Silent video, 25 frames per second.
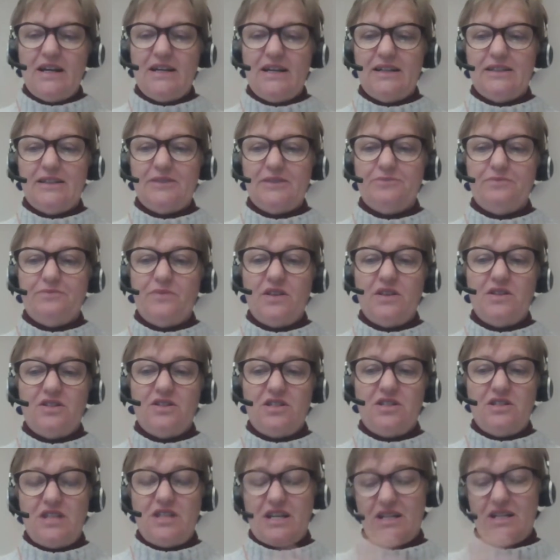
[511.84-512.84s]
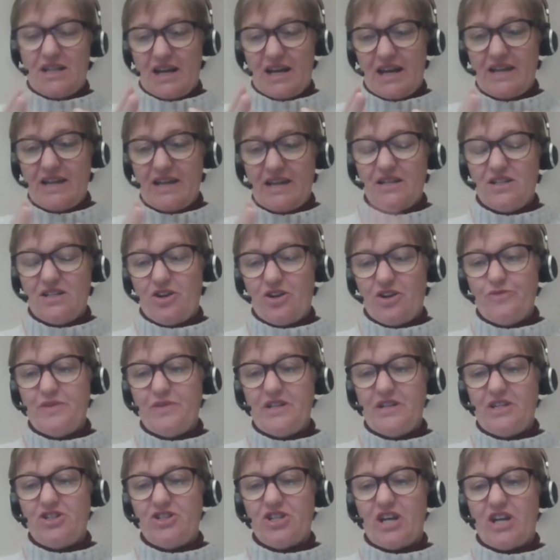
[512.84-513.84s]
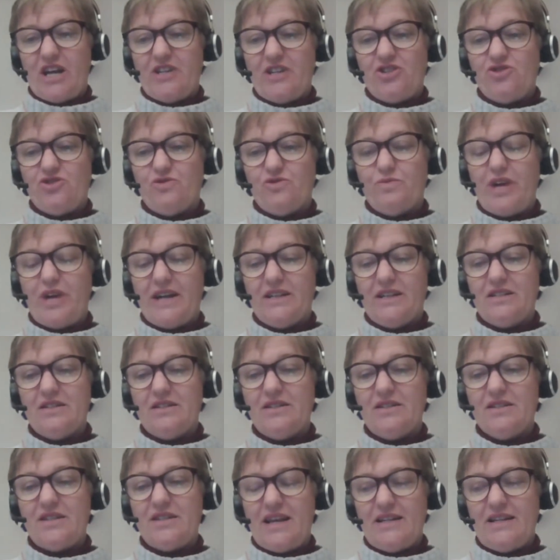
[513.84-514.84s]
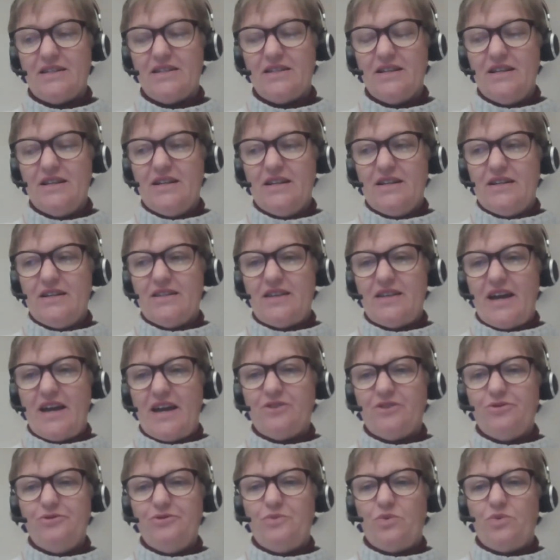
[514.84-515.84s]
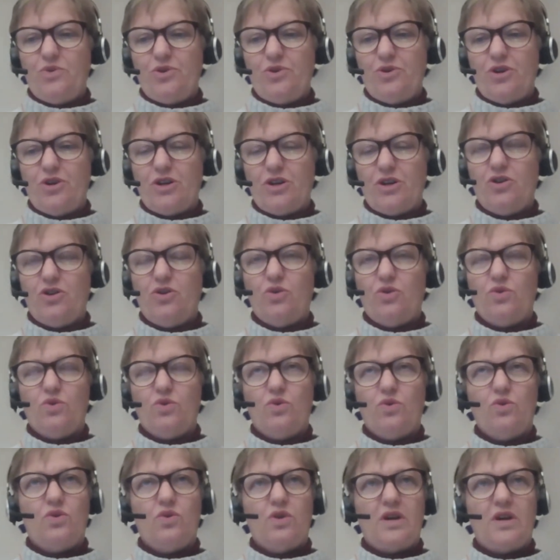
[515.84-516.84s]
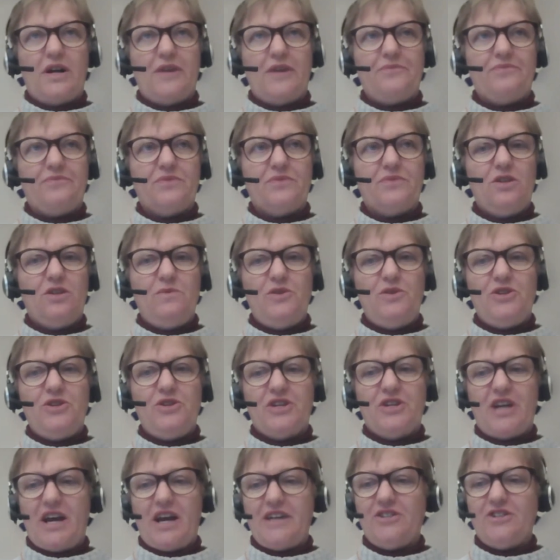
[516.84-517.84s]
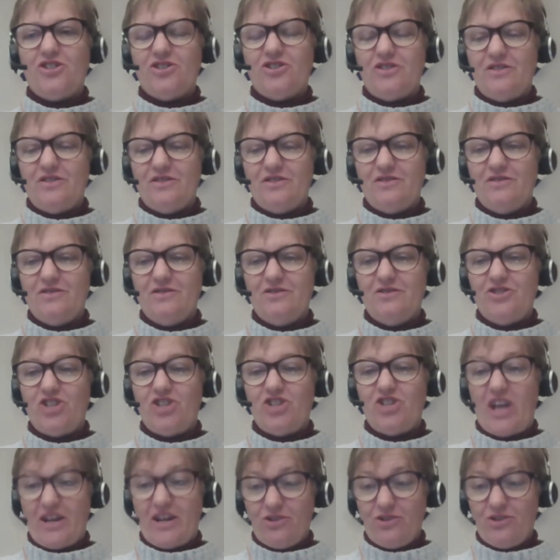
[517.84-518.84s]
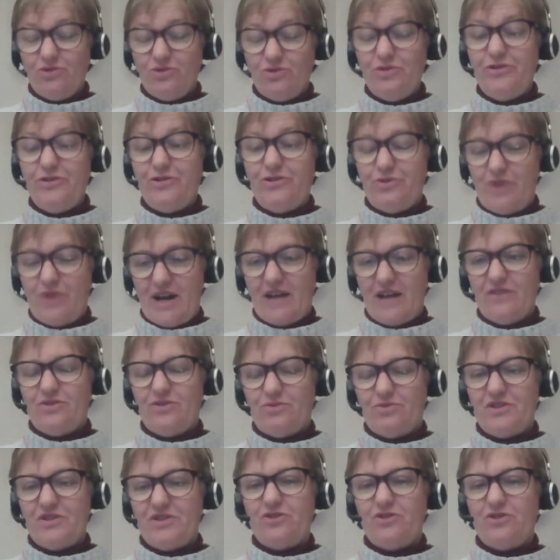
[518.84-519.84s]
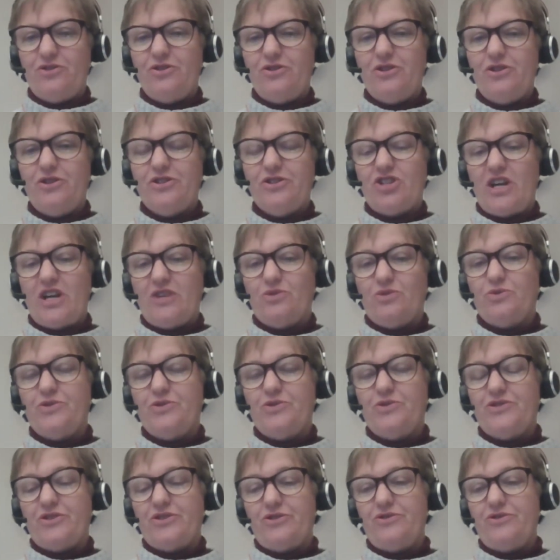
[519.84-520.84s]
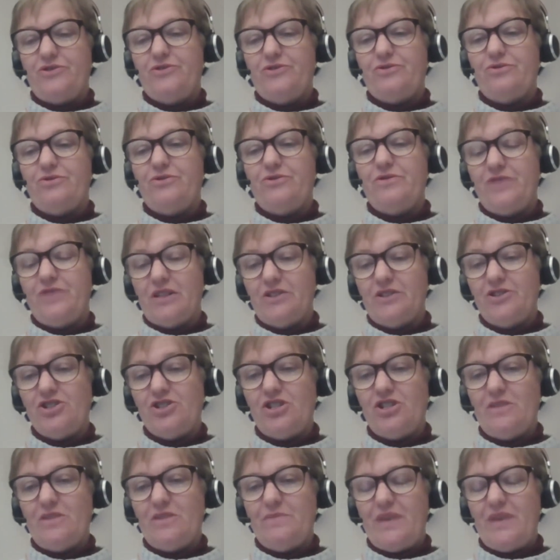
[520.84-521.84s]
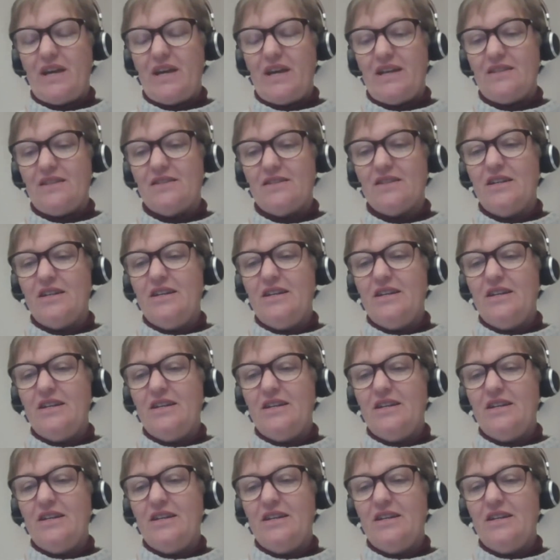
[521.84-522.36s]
dedicated to open educational practice. And that group were a core communication channel throughout the research and also through the fellowship. And